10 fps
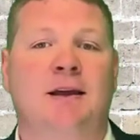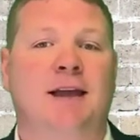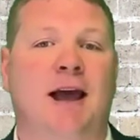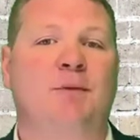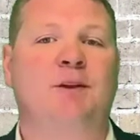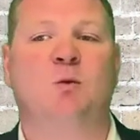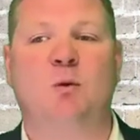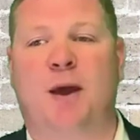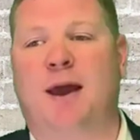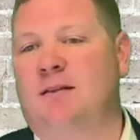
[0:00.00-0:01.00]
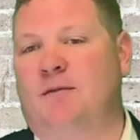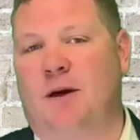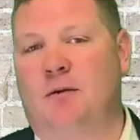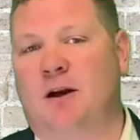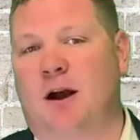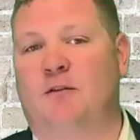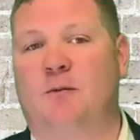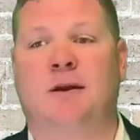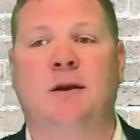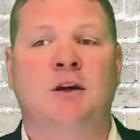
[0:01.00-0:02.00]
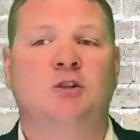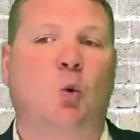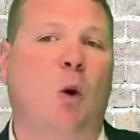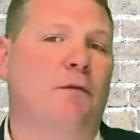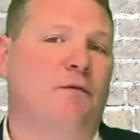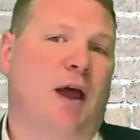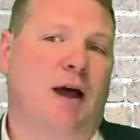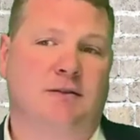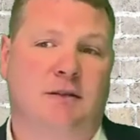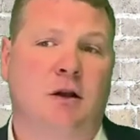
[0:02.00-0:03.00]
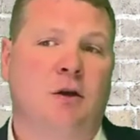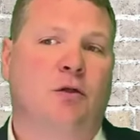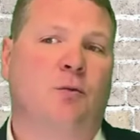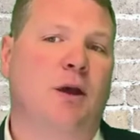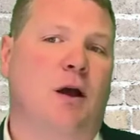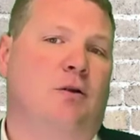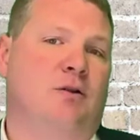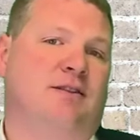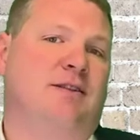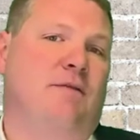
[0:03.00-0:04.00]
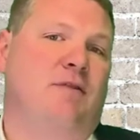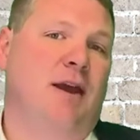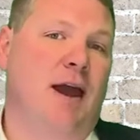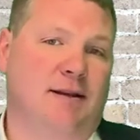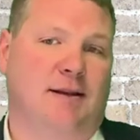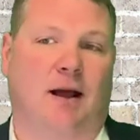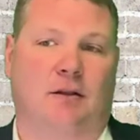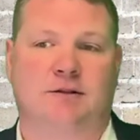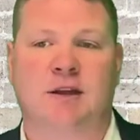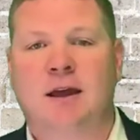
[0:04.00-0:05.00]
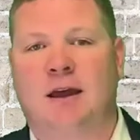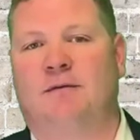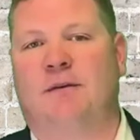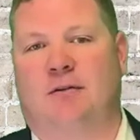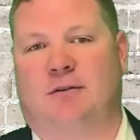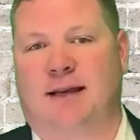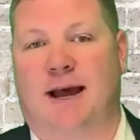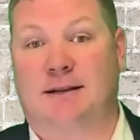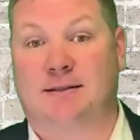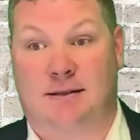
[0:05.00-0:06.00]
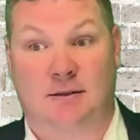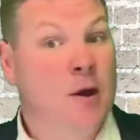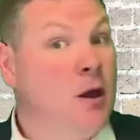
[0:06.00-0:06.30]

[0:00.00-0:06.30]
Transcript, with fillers: that means we're paying the federal government twelve thousand three hundred seventy-eight dollars in federal taxes.